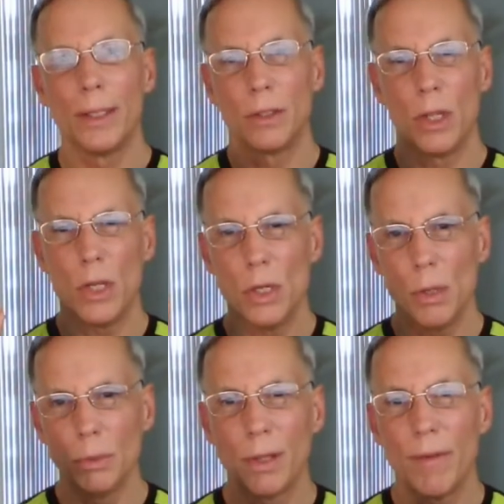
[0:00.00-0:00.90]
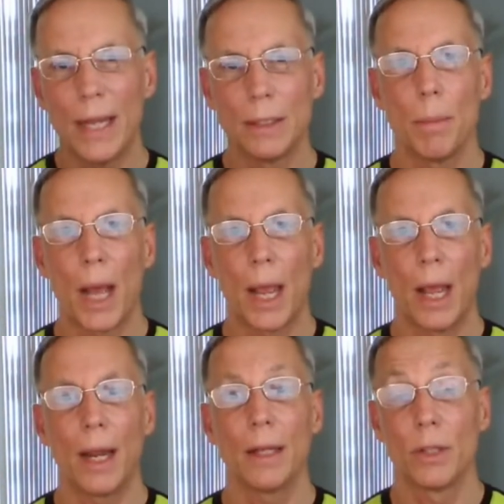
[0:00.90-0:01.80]
it's the use of
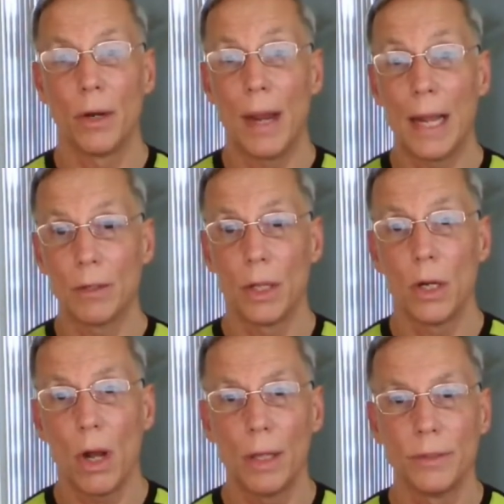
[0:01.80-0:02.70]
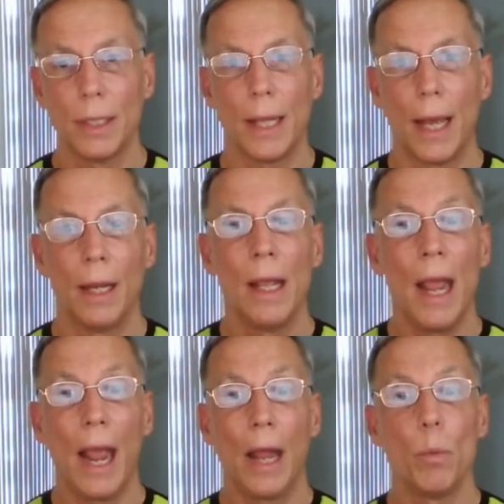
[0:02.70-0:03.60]
antibiotics that are actually causing that.
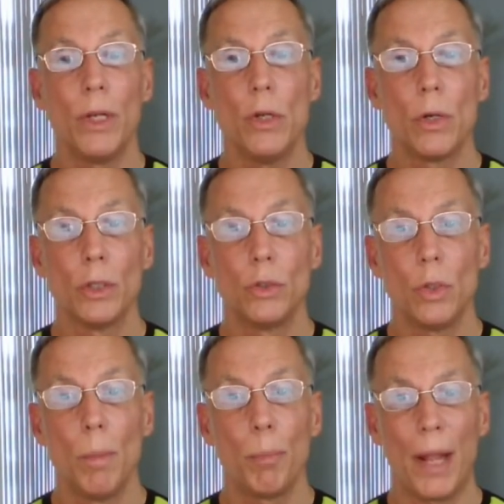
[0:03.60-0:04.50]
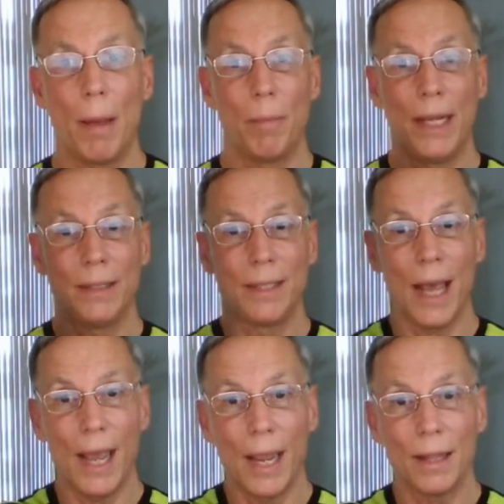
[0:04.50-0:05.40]
And when you consume plant-based
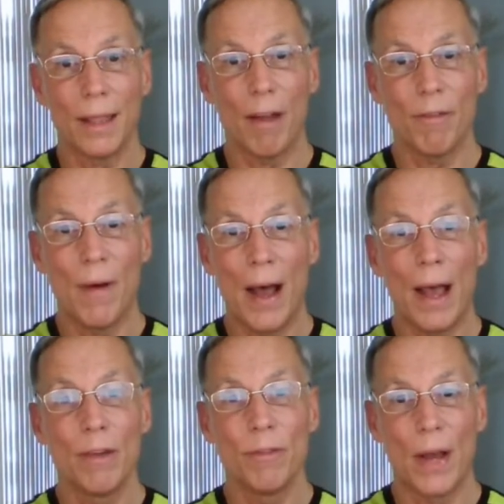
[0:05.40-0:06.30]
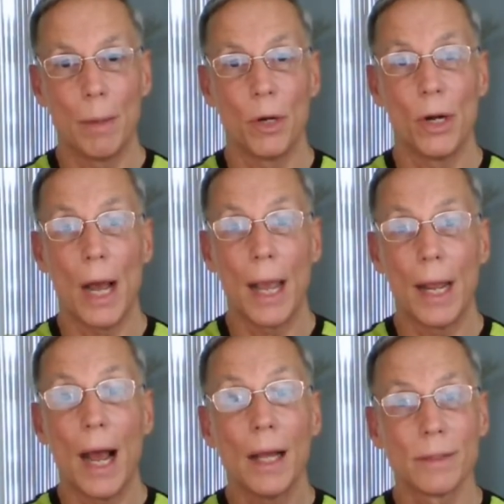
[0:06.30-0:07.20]
diet, that high fiber and
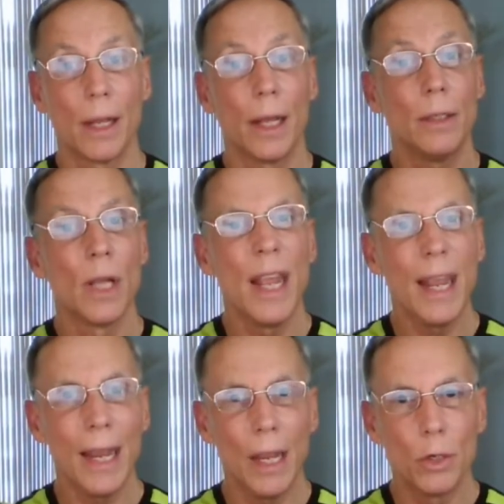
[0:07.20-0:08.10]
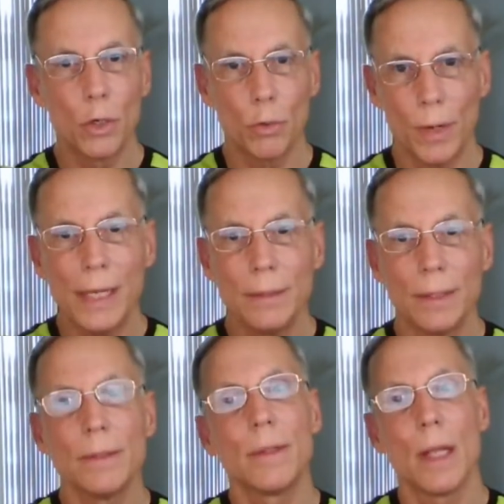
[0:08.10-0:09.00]
high oxalates
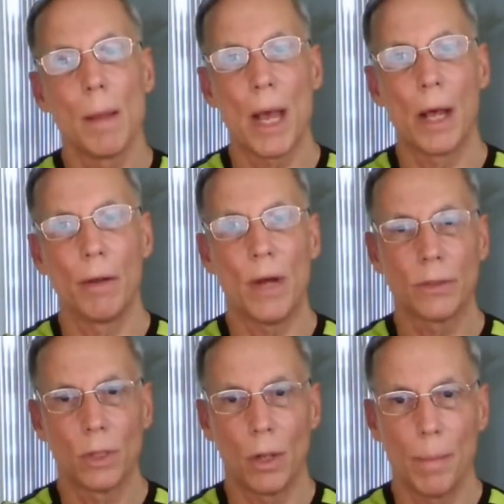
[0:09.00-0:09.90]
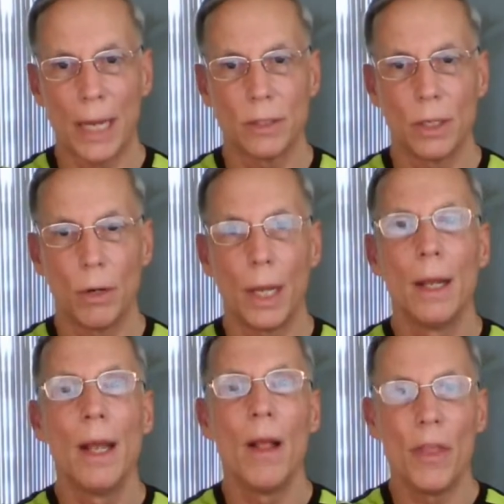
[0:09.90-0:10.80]
increases the amount of
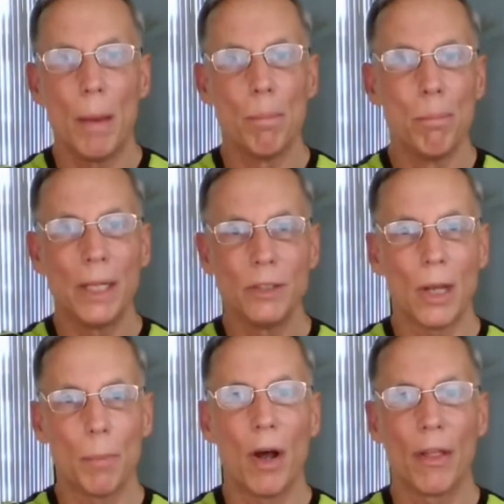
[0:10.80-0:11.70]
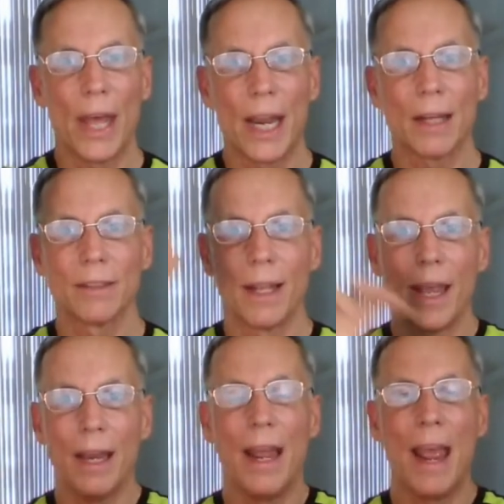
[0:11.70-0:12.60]
oxalobacteria that munch up all that
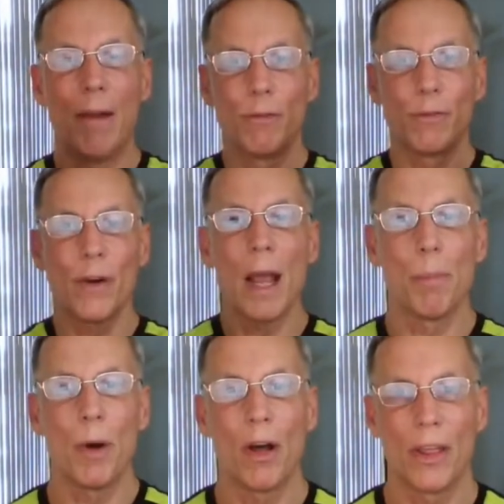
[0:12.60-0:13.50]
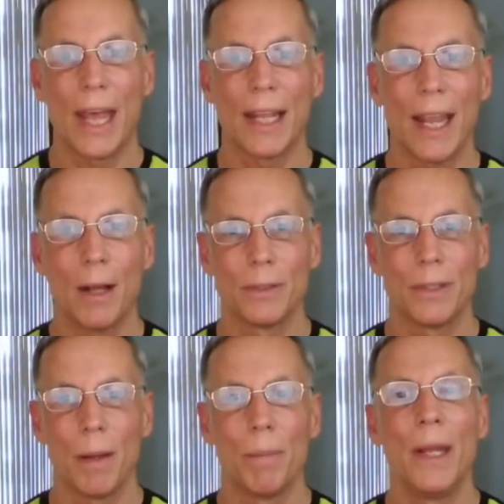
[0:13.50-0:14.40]
oxalate and free up all that
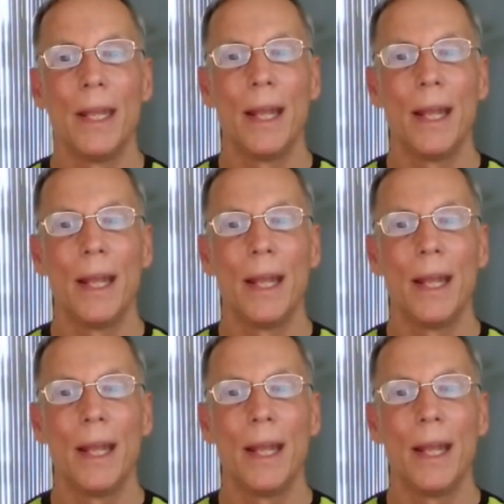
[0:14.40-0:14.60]
calcium,